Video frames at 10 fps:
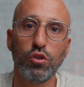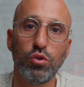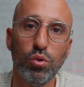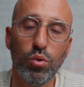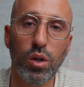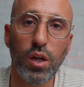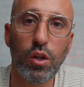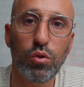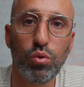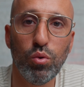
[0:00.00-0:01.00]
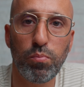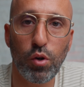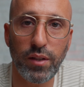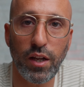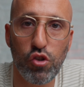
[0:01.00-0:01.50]
to
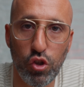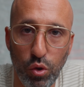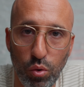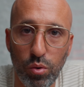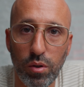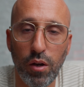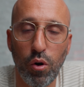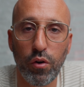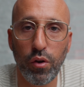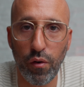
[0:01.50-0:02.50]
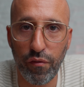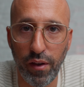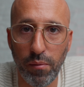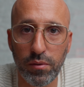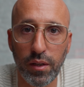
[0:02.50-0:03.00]
protect you or your
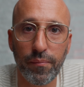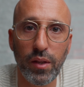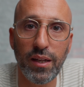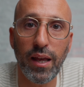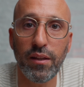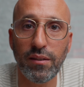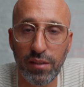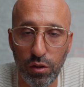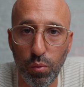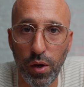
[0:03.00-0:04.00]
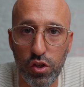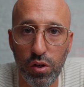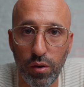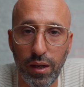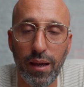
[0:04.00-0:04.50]
family in any
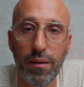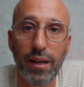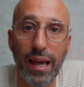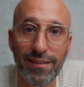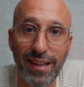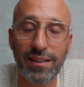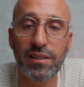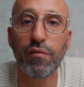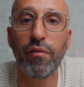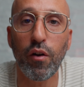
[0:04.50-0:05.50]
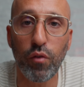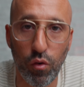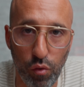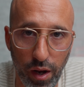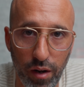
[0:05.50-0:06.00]
situation, okay? And that's very
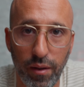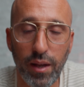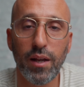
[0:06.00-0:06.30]
rare.